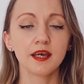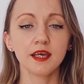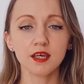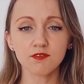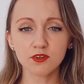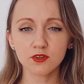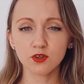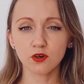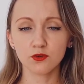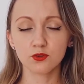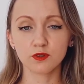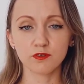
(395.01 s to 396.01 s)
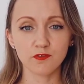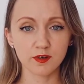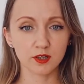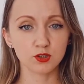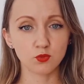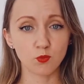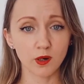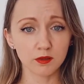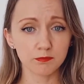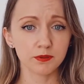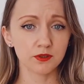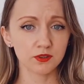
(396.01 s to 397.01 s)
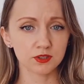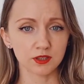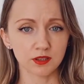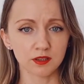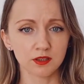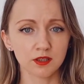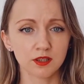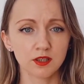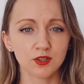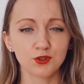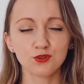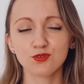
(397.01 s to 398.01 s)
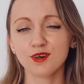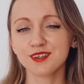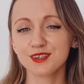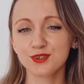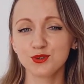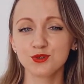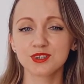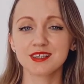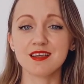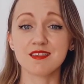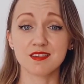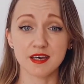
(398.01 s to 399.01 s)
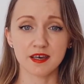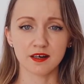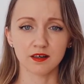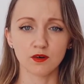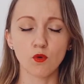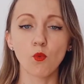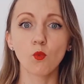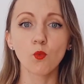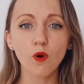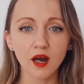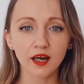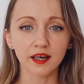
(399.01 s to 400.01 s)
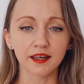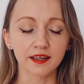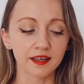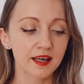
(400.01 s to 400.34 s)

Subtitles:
Even though you refer to one person, you'd rather use their. Why?